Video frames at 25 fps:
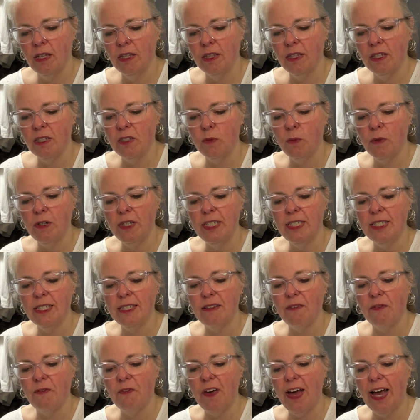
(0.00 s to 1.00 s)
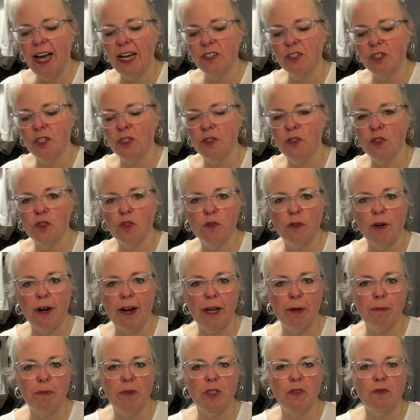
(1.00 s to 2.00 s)
This one is the Fashion
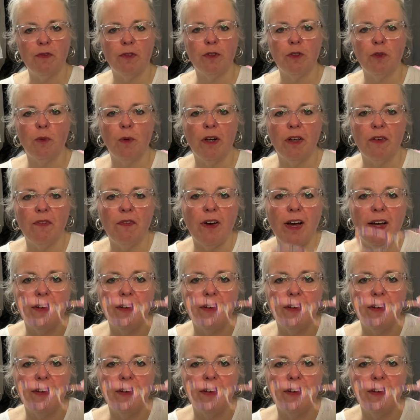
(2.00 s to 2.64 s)
Stripes for $25.